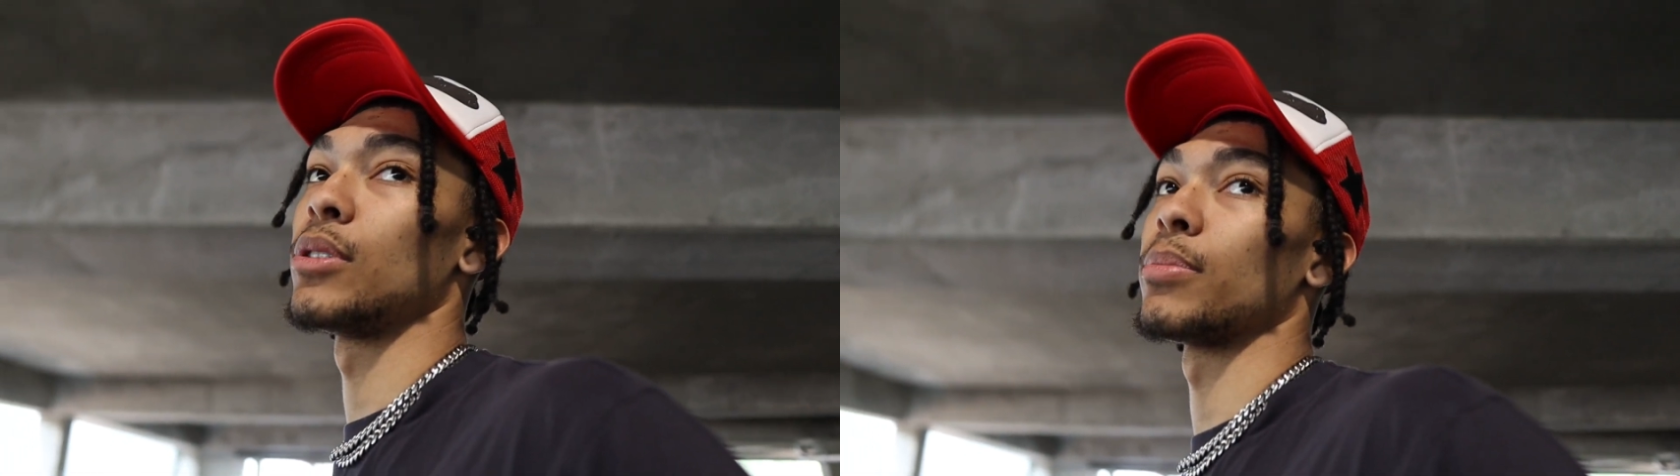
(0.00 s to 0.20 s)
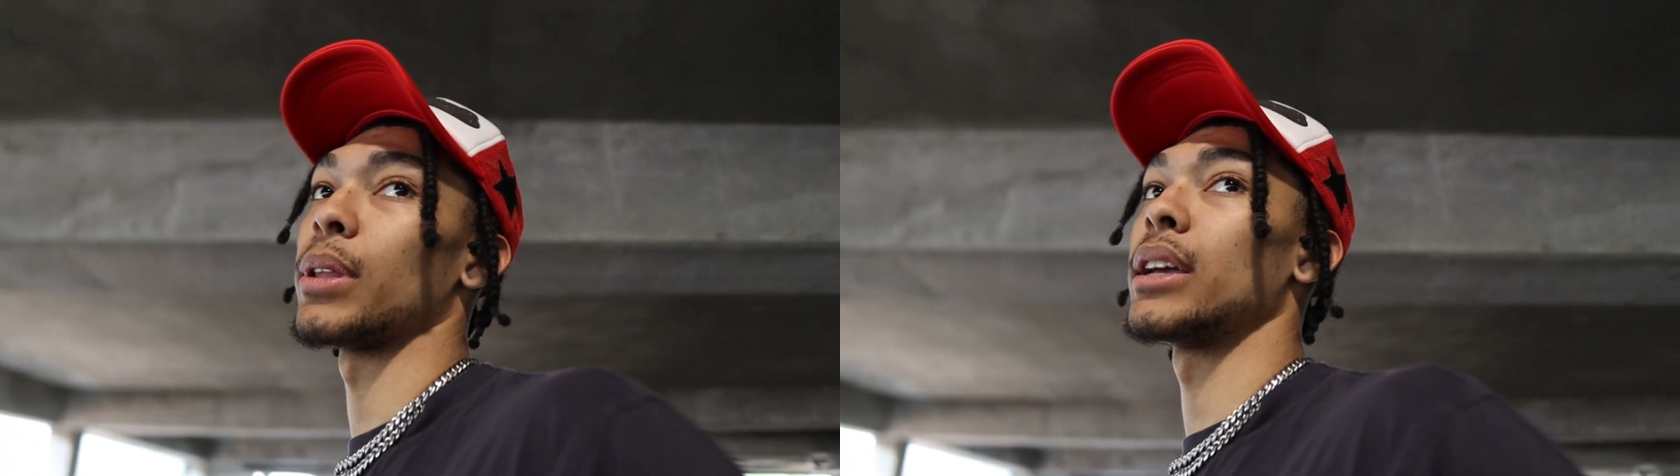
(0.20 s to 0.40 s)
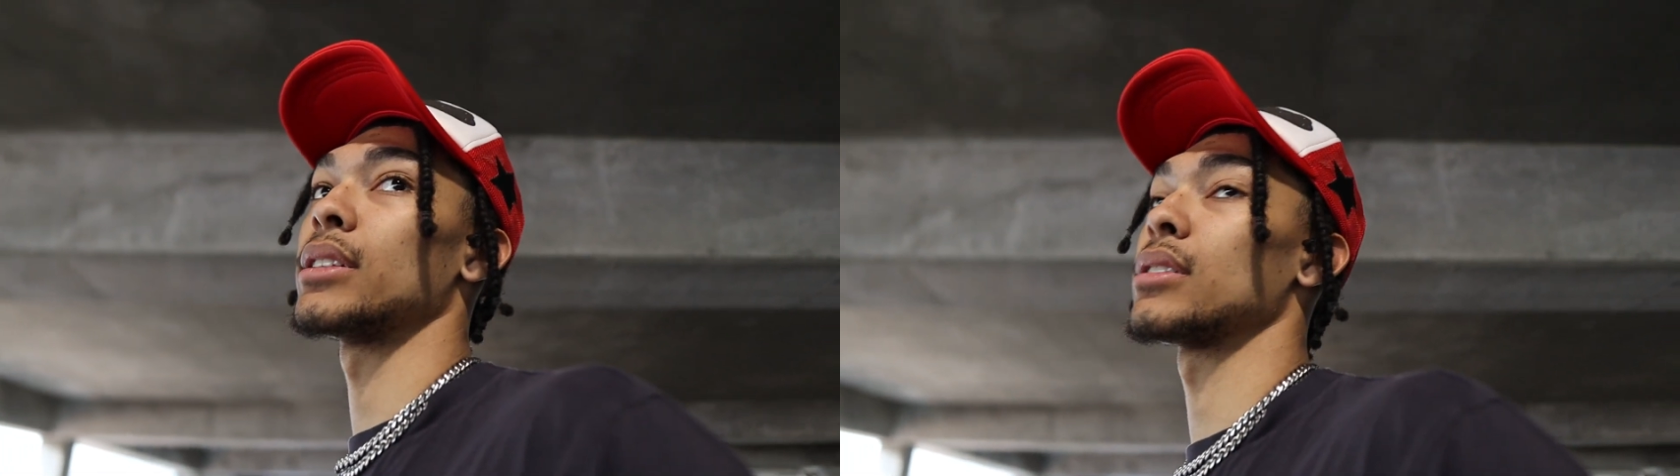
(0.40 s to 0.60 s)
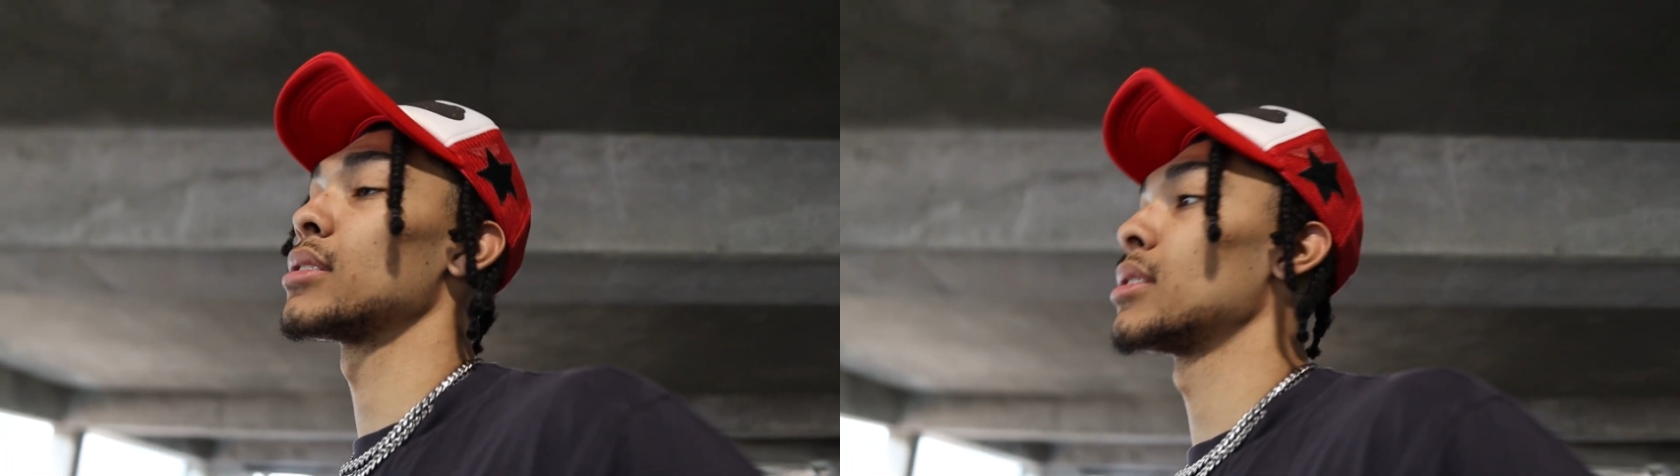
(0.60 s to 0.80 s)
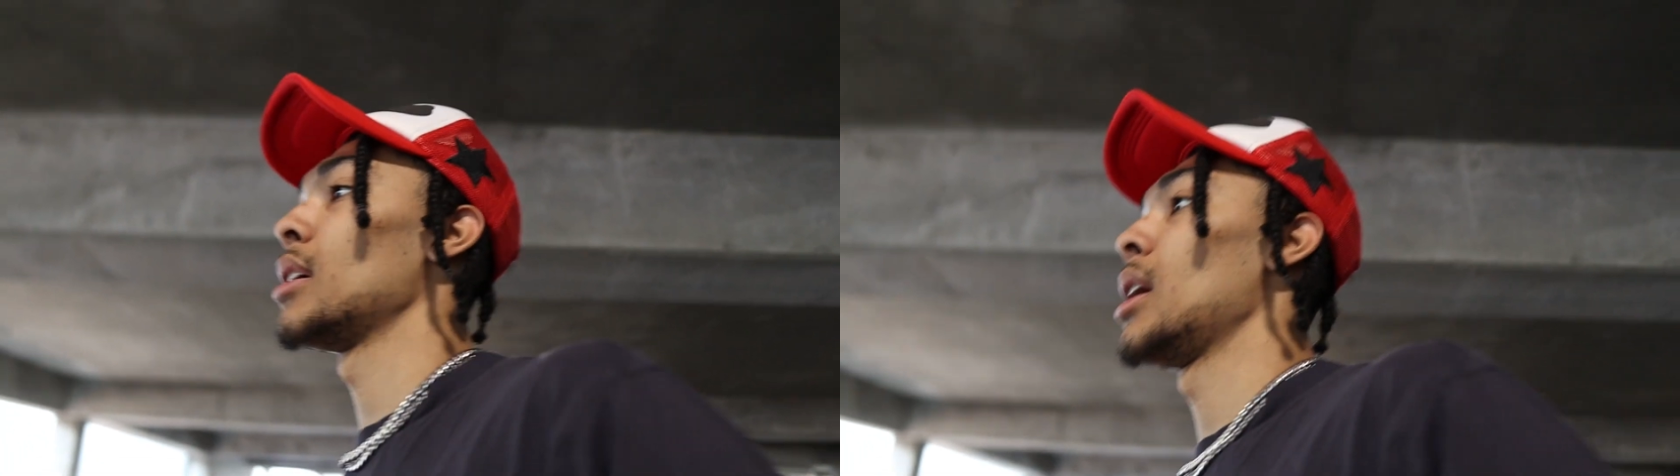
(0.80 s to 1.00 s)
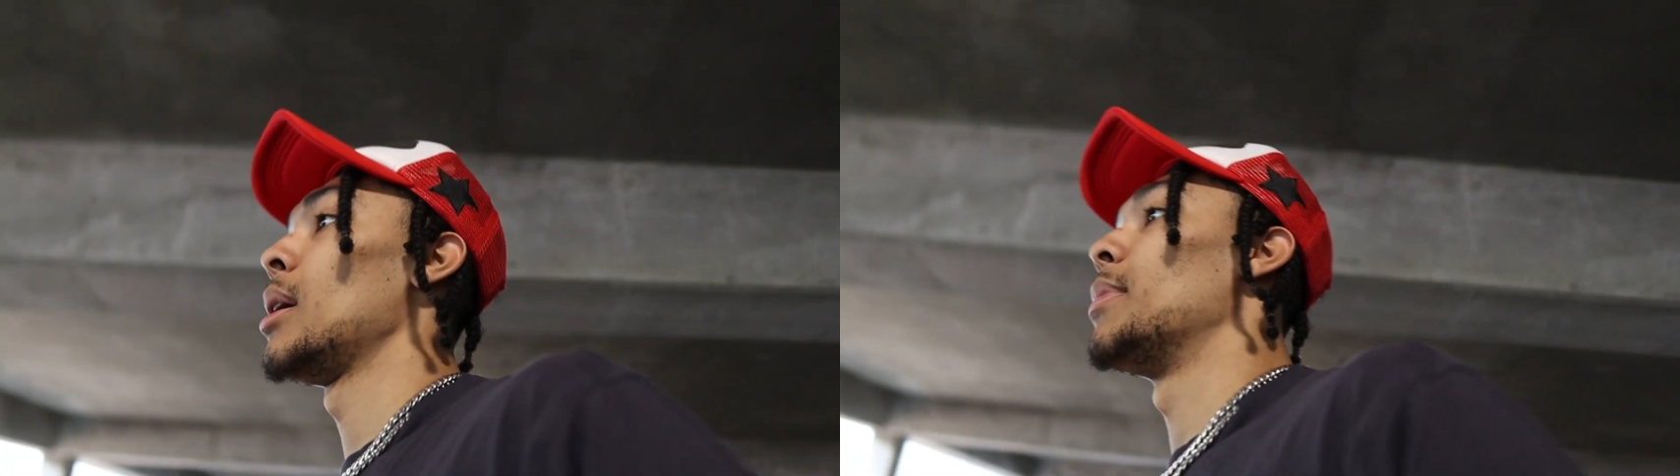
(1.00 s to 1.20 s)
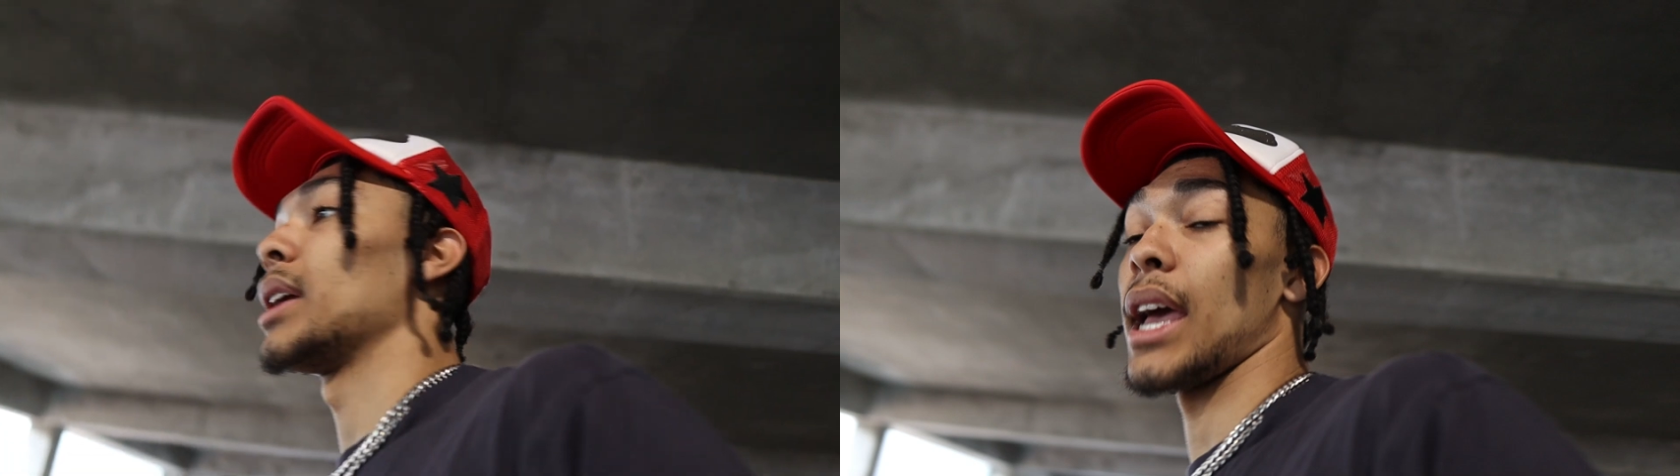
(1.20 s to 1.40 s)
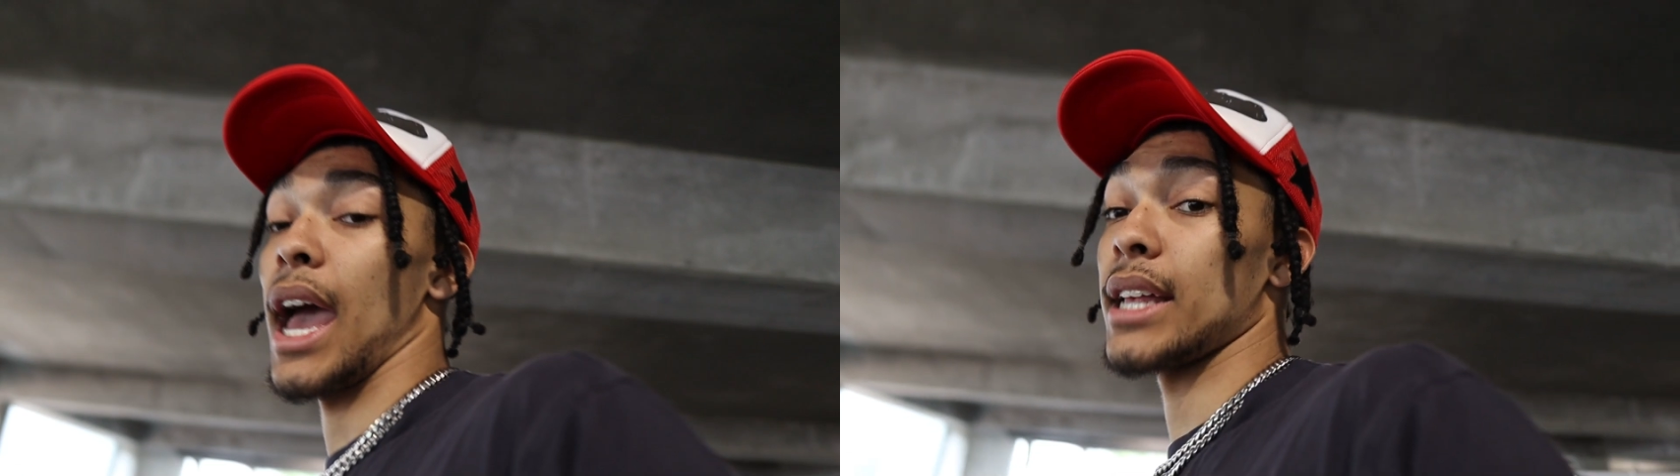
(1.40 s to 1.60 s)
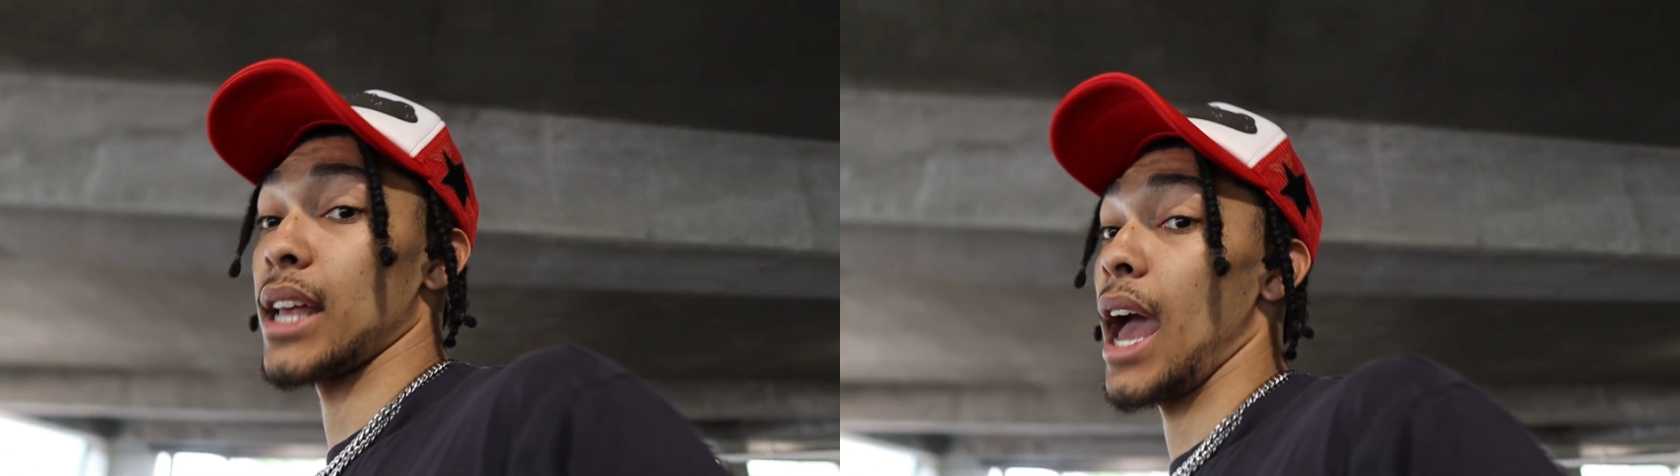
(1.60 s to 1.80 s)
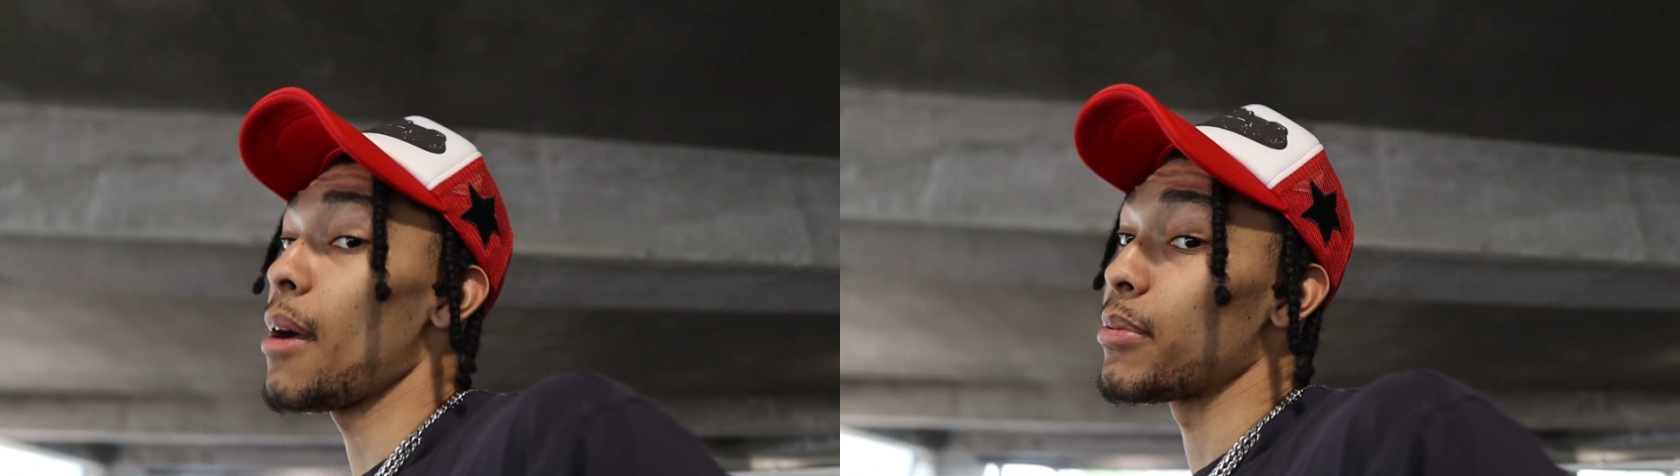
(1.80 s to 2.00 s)
replaced, but it
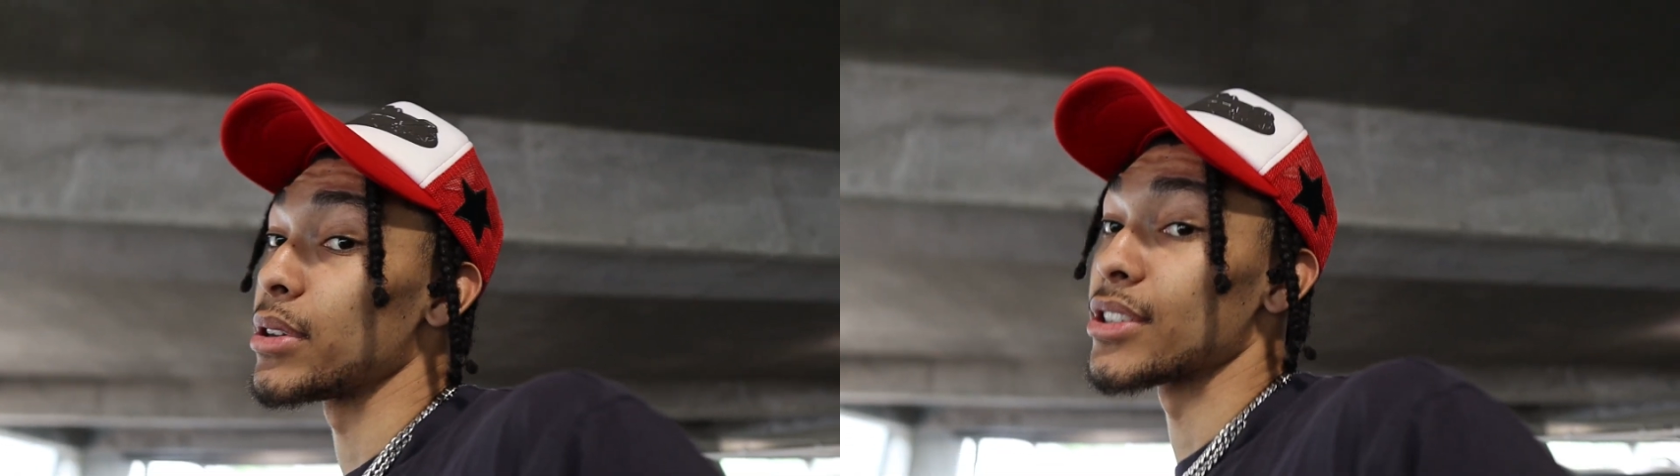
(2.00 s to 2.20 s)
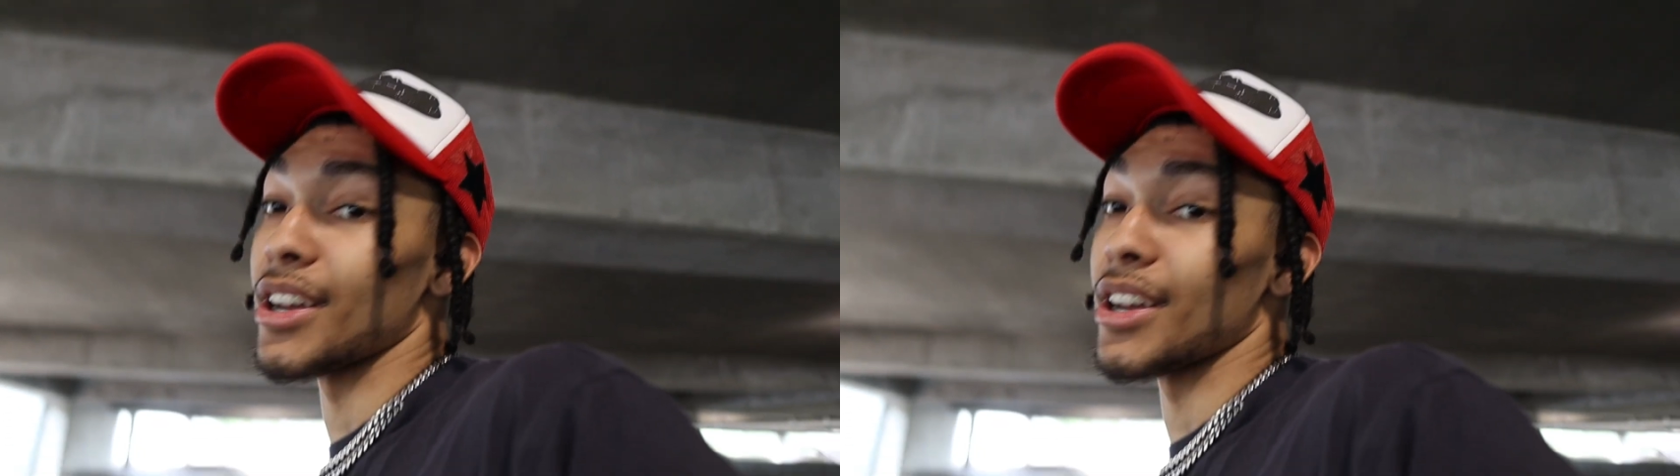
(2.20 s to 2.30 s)
hasn't happened.